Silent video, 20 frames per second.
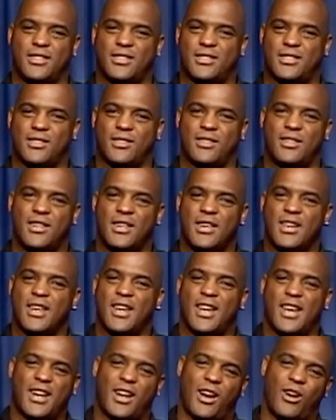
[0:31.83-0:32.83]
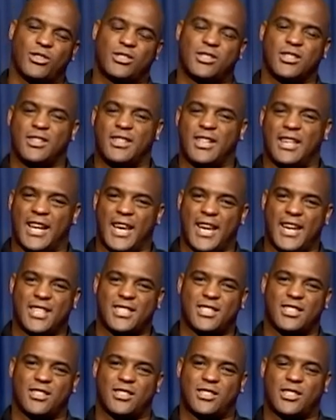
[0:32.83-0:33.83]
So, and all of a sudden, the ladies
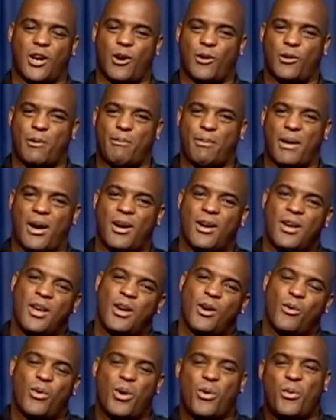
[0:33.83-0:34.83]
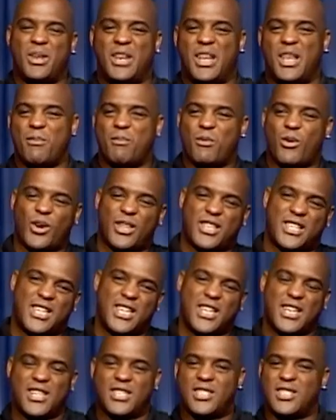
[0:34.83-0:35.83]
are talking about, well, we need more
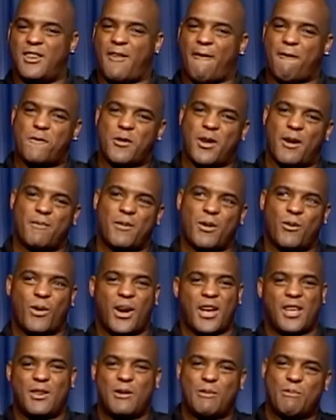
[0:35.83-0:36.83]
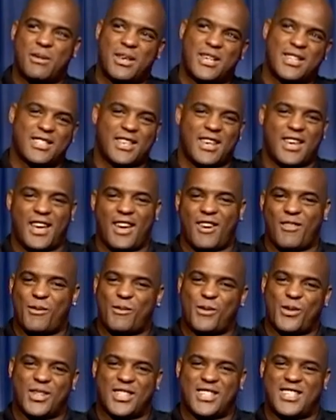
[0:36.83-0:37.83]
kids in the family. Why you men ain't having
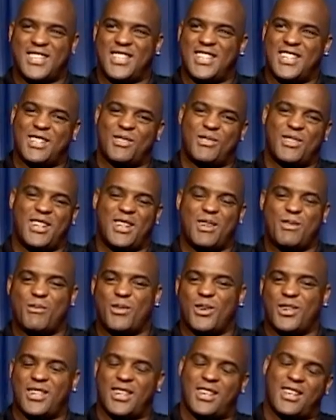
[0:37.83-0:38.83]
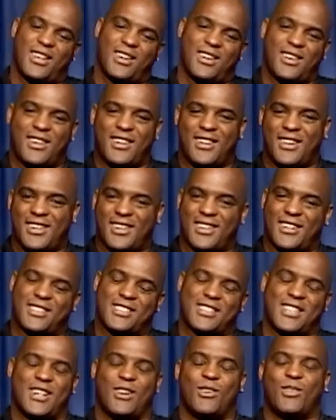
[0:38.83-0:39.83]
more kids? We need more. I
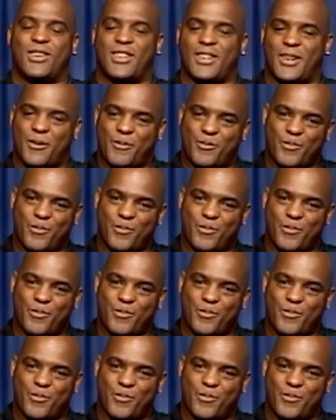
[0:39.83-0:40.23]
said, okay.